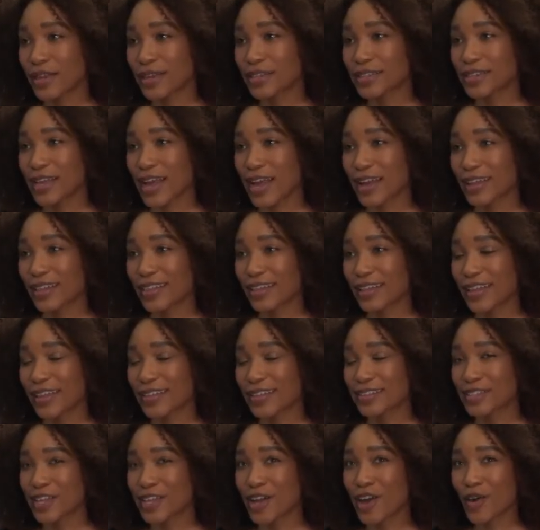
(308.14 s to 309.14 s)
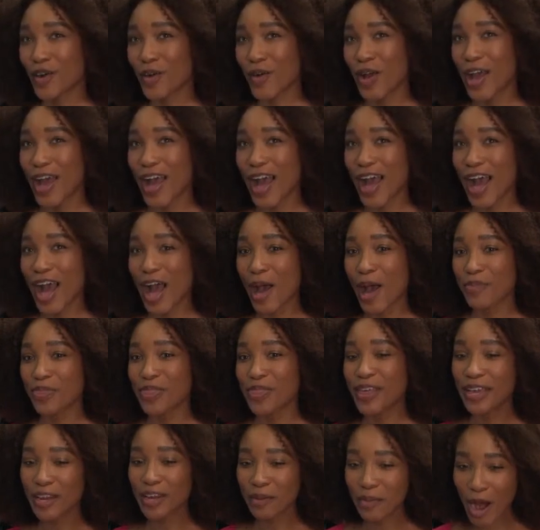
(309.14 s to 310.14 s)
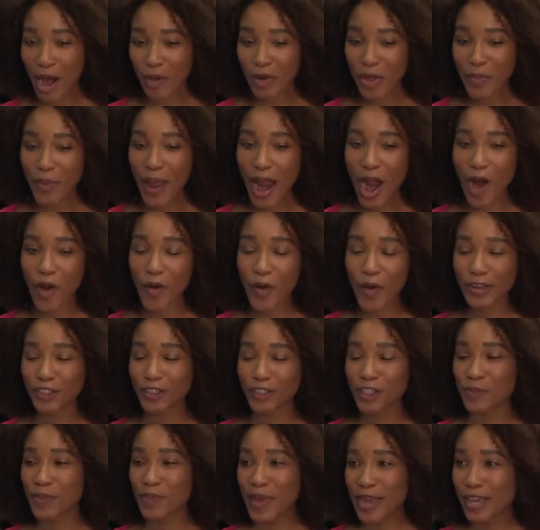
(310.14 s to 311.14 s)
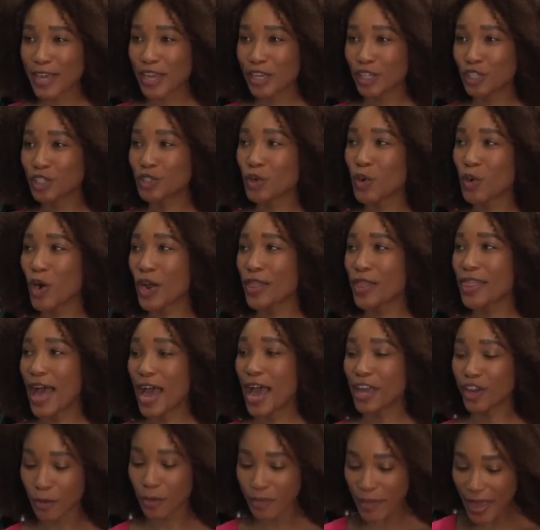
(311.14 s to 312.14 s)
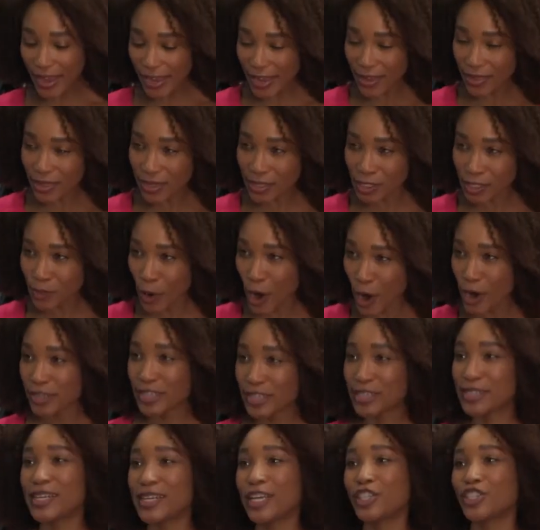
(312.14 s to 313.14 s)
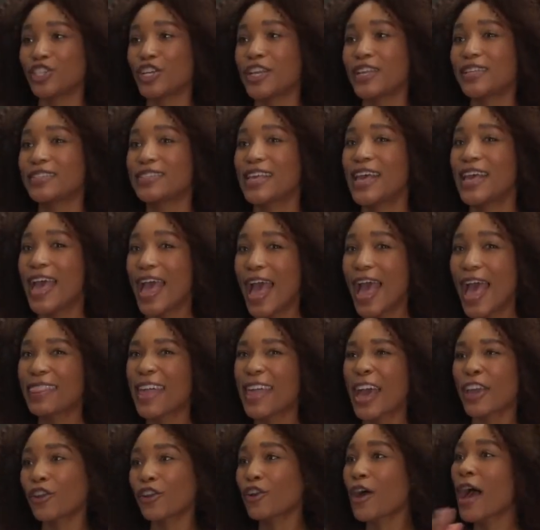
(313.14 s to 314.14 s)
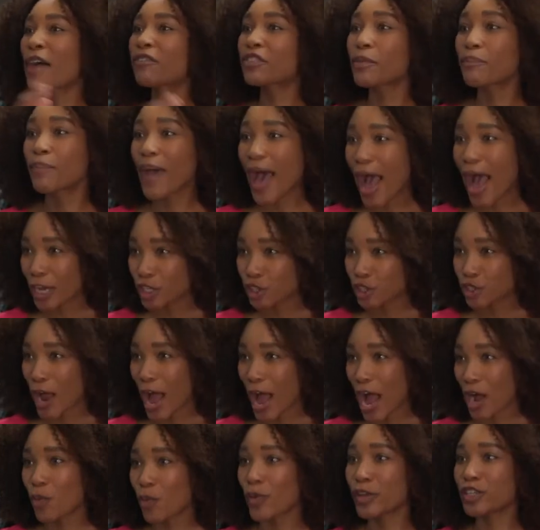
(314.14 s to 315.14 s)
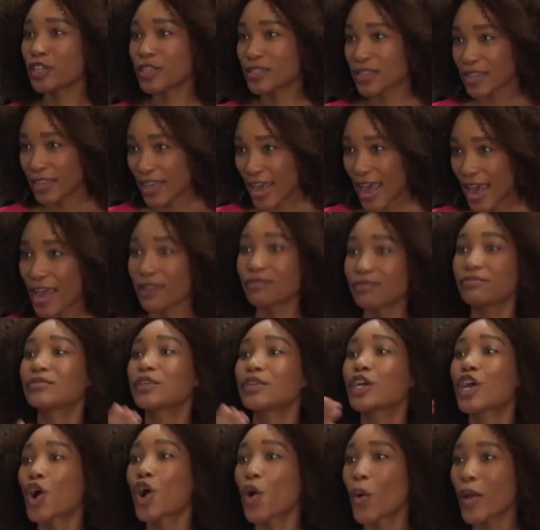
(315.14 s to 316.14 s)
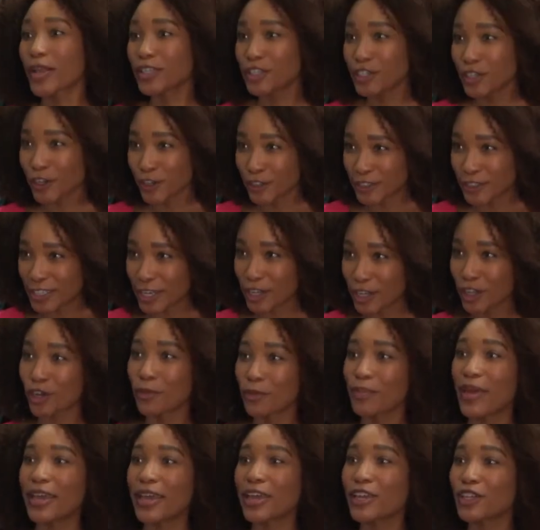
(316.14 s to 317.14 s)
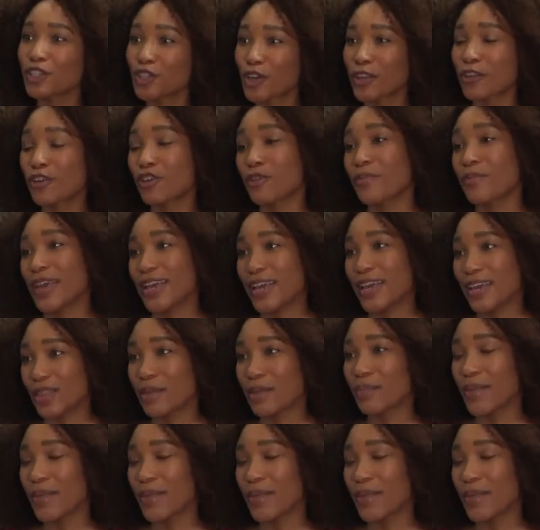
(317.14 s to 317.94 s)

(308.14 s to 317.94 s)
Exactly. So um, thinking about repowering, just making sure that you're making the smart decisions and that you don't have to backtrack, which is again going to your dealer, making sure that you're making the